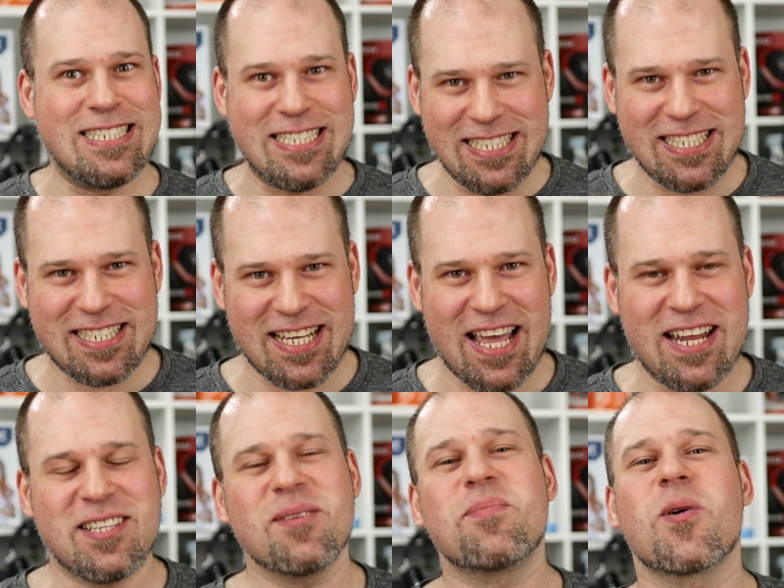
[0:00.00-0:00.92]

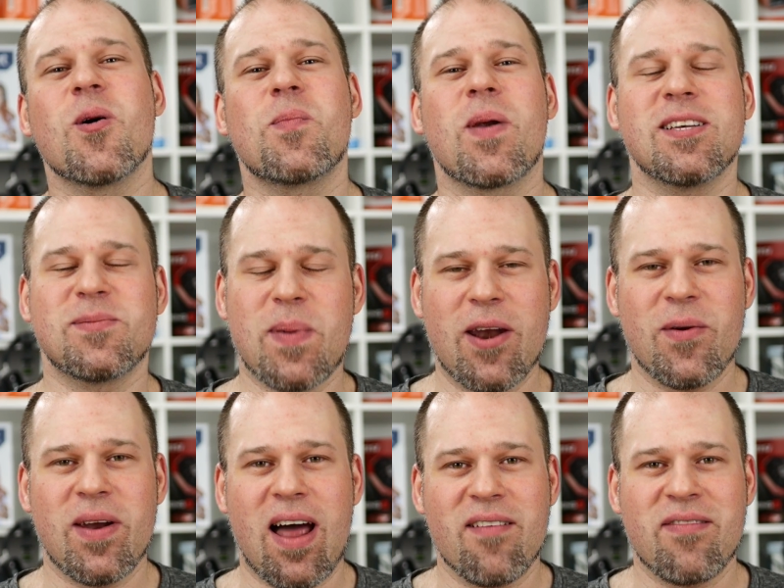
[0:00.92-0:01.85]
Insanity Pro Plus
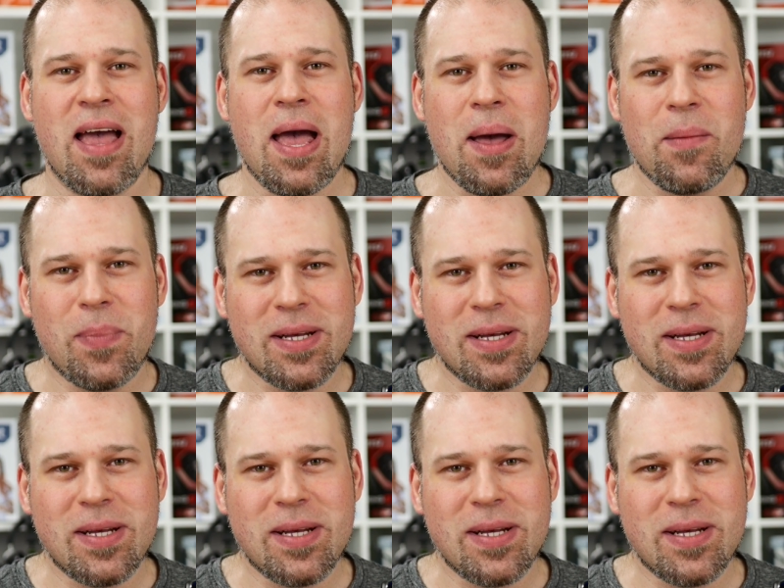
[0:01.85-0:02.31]
battery life.